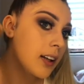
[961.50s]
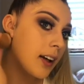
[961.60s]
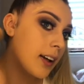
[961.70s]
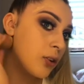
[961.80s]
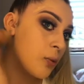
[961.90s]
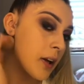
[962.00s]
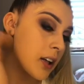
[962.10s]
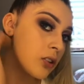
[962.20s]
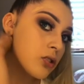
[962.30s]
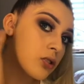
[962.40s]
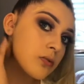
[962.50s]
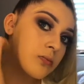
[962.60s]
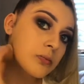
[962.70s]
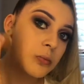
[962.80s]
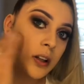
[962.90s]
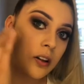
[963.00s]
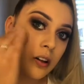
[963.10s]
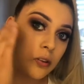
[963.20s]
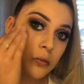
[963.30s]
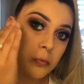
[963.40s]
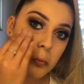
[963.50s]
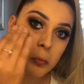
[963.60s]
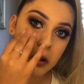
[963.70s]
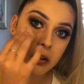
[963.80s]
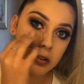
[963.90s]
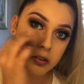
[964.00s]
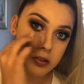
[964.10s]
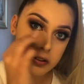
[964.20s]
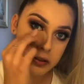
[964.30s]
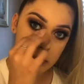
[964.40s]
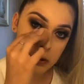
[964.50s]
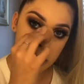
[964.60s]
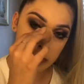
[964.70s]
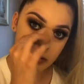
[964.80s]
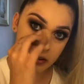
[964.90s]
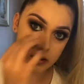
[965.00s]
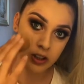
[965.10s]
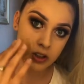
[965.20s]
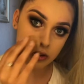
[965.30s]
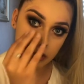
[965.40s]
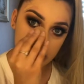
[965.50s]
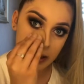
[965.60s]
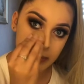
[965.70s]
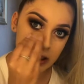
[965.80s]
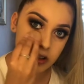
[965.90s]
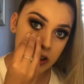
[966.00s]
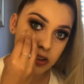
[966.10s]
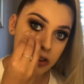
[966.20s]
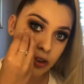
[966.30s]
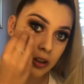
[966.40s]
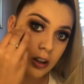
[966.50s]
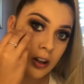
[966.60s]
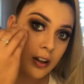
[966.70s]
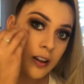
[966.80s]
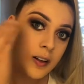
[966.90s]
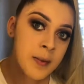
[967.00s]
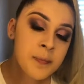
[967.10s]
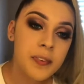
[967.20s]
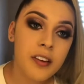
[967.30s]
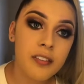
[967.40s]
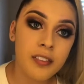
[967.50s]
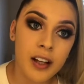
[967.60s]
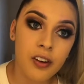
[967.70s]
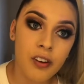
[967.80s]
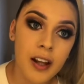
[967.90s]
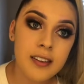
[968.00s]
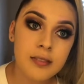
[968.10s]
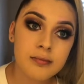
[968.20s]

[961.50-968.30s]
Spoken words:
I do my ears when they're out, because when you put foundation on, it makes your ears look very red.